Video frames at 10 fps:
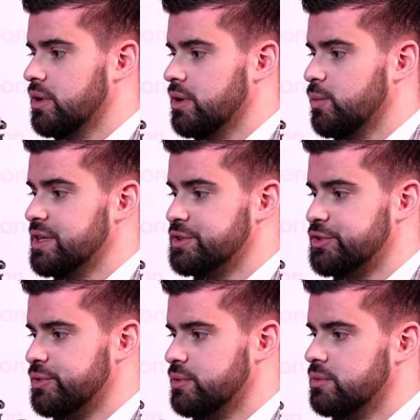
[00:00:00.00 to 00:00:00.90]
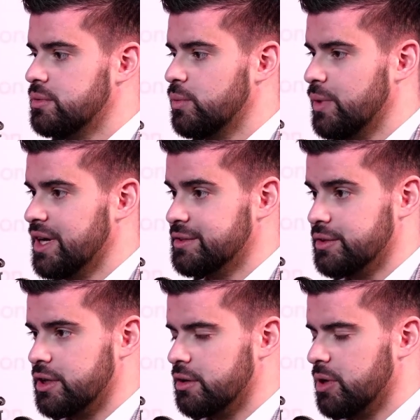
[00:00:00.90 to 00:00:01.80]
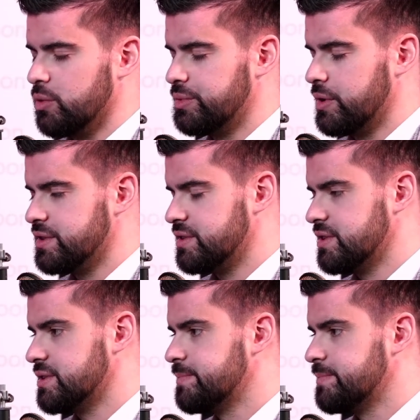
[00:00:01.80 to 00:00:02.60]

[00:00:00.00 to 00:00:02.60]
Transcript: went through when talking about processes.